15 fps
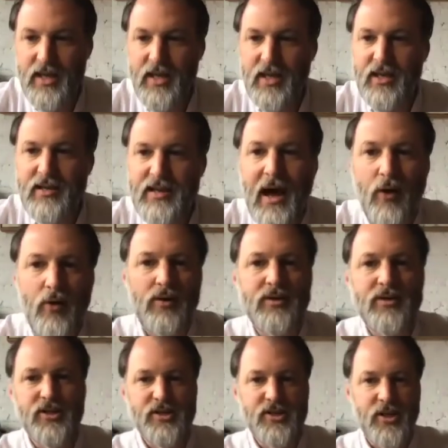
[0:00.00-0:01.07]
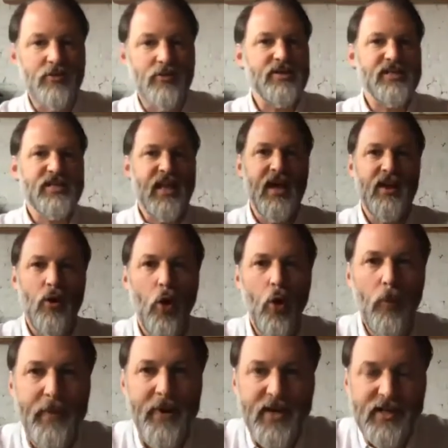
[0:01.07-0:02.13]
Now, just understand,
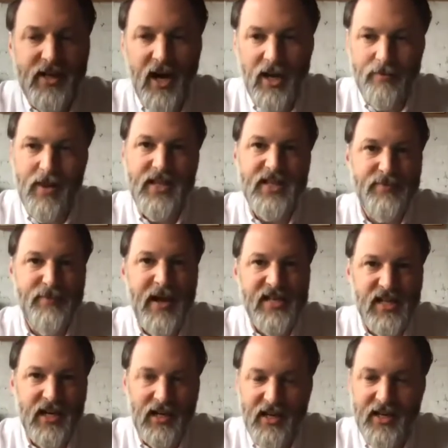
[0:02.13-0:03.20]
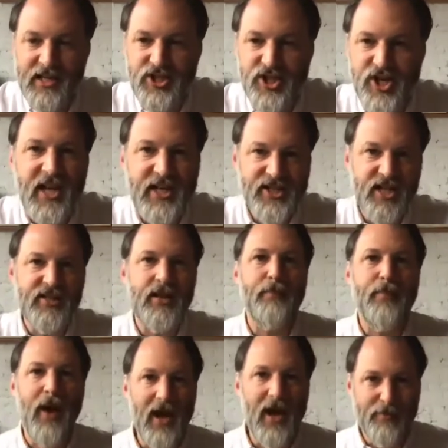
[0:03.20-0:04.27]
open cut means basically changing the
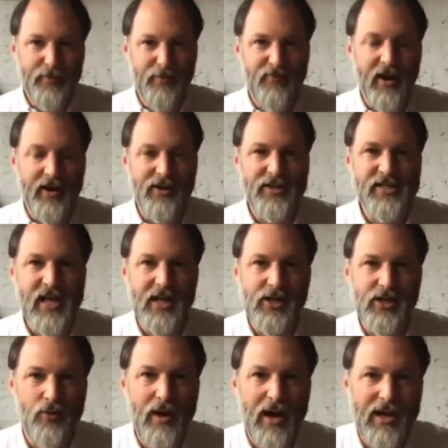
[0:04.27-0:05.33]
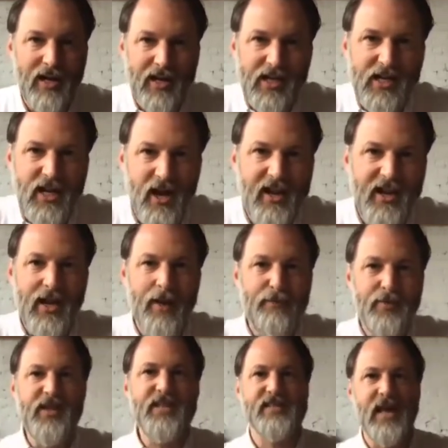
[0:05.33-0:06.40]
pipe, if I understand correctly, cutting a
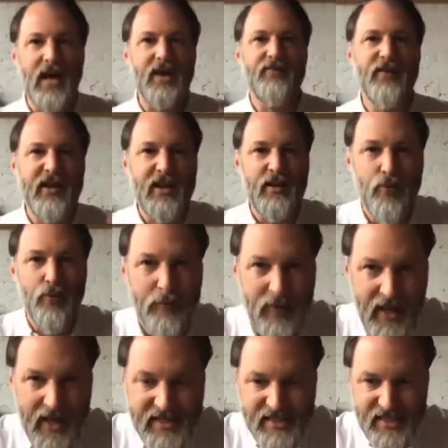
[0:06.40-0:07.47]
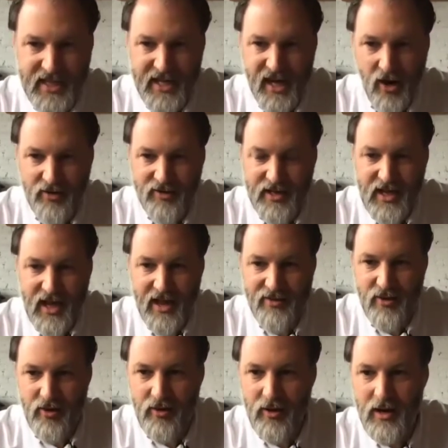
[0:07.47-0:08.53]
piece out of it and replacing it
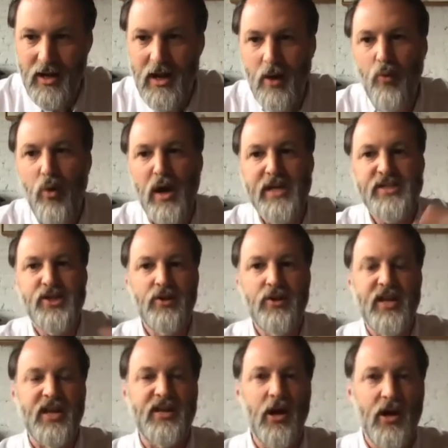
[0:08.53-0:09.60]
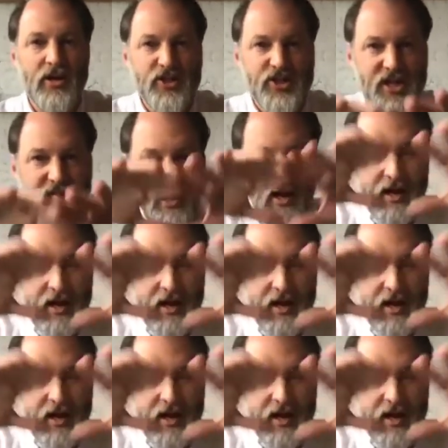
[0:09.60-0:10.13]
altogether, whereas your technology